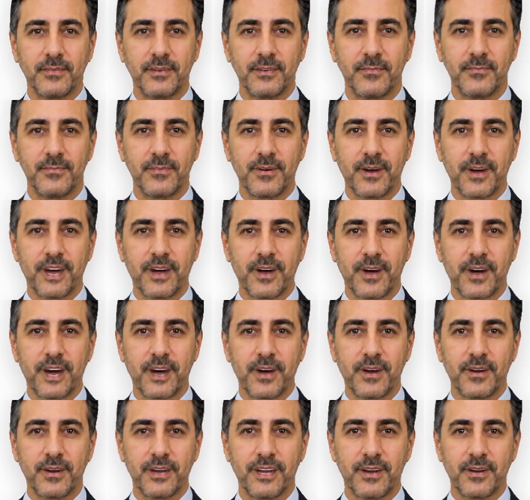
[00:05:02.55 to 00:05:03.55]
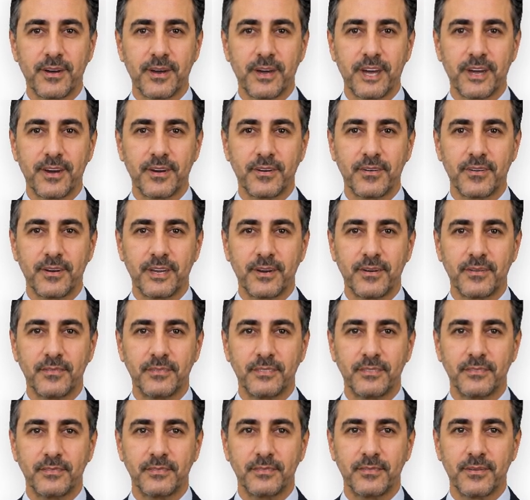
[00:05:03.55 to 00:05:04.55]
A patient who understands what you
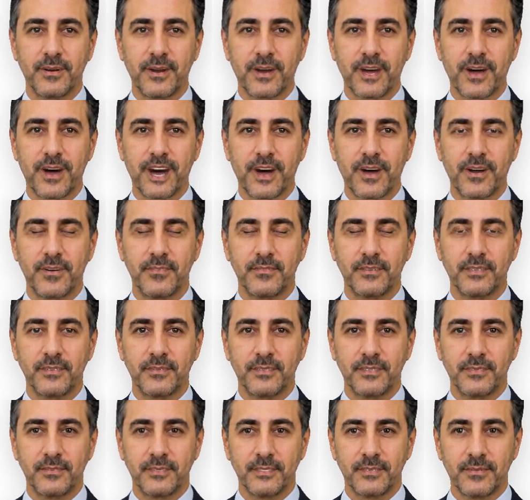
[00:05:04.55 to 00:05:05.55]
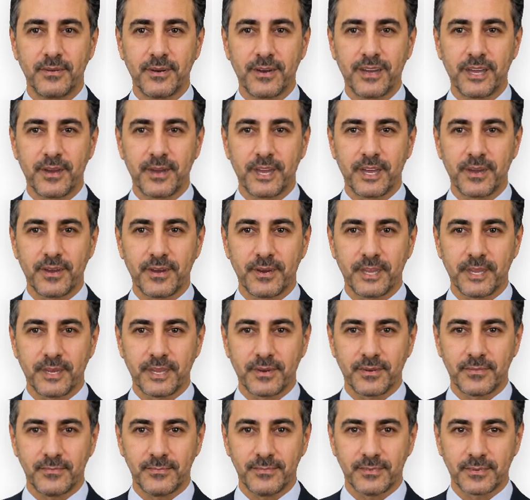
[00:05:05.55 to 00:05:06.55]
found, what their options are, and why you're
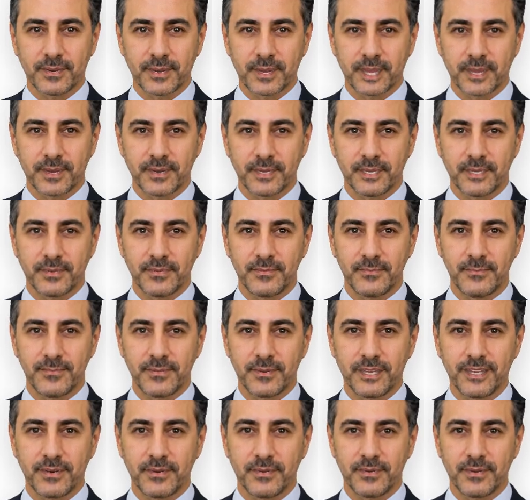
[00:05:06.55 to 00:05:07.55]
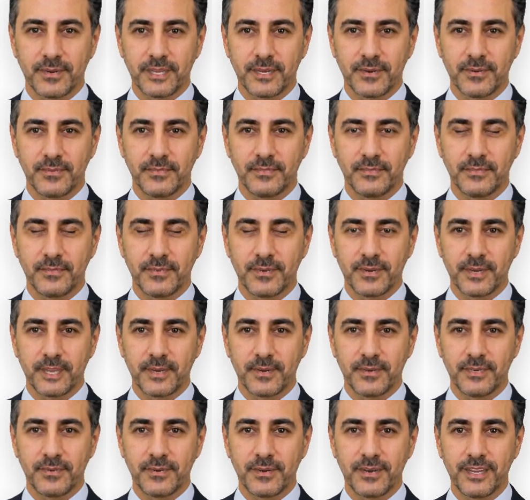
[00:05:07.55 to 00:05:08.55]
recommending what you're recommending is a patient
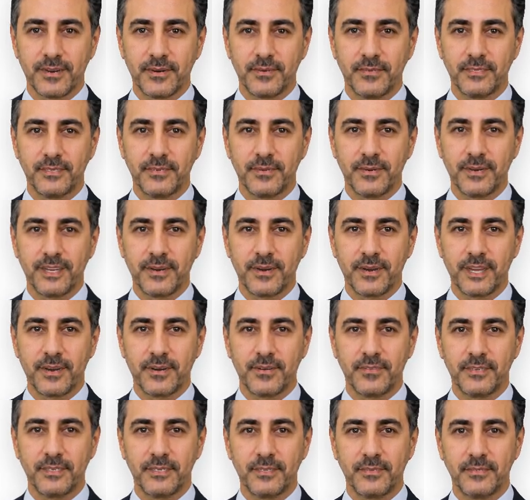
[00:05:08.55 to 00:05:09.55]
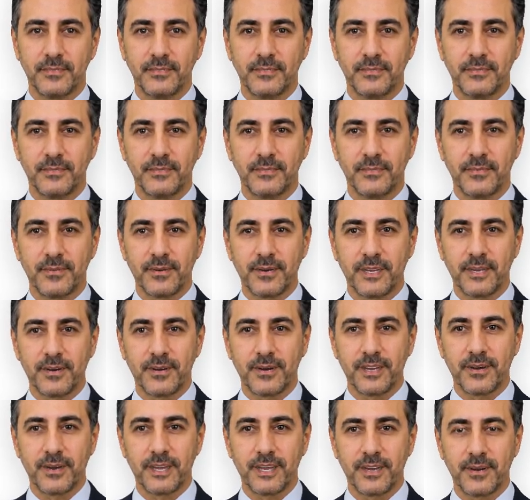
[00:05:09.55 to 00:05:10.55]
who can say yes with confidence or
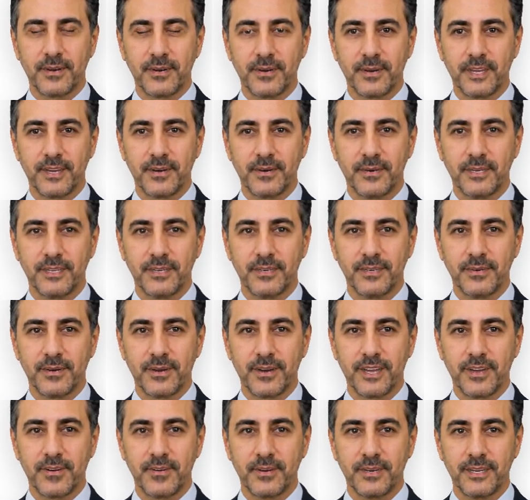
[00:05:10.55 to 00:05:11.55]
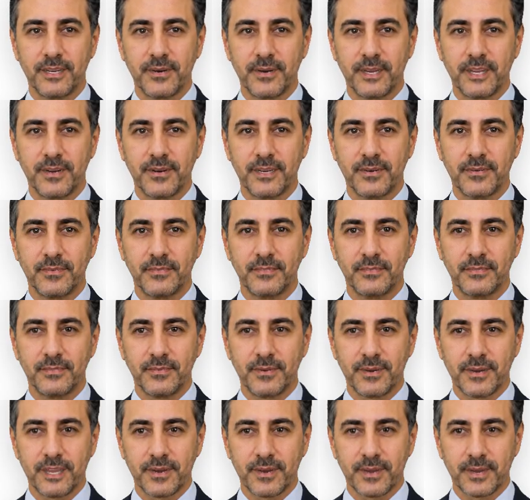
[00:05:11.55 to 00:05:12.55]
ask a good question instead of going quiet.
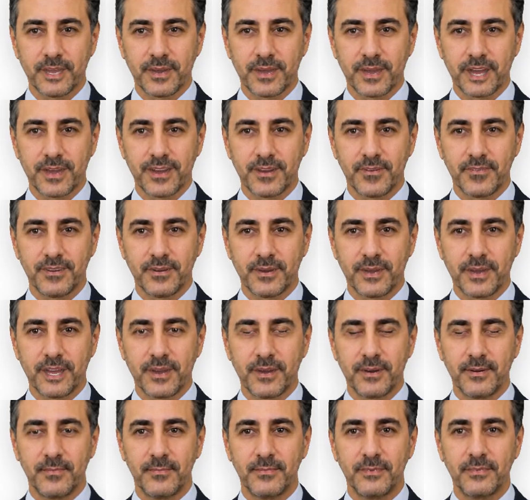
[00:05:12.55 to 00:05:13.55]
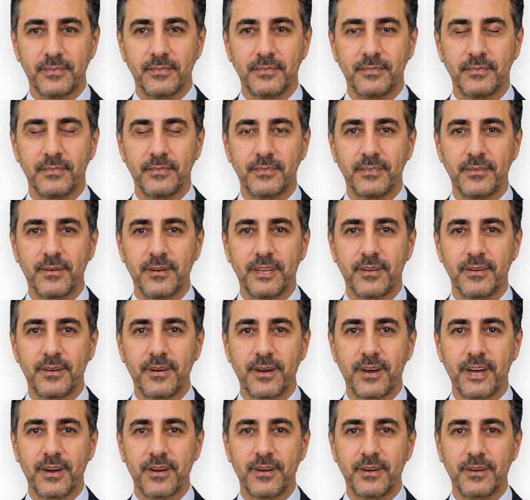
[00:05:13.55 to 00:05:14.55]
The quality of this document is the
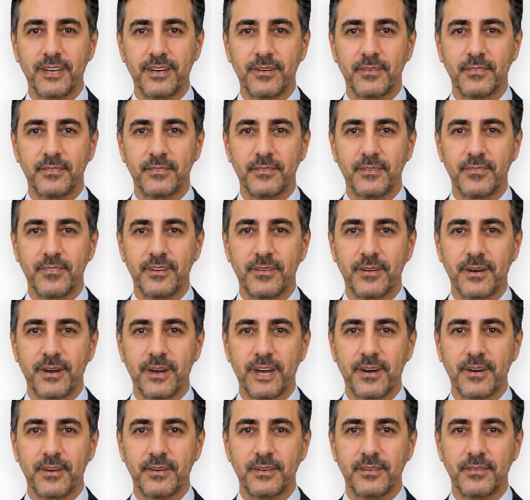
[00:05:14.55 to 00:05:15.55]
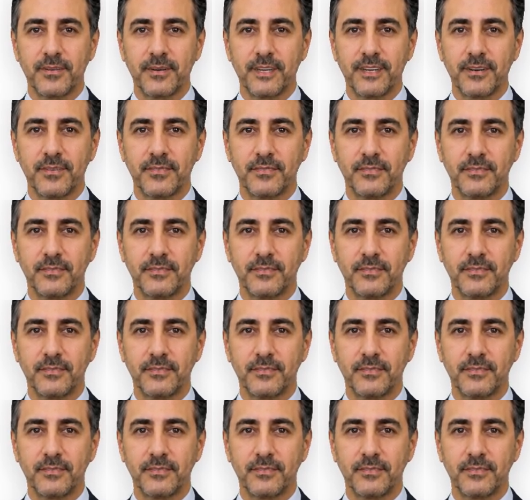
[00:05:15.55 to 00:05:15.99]
quality of that conversation.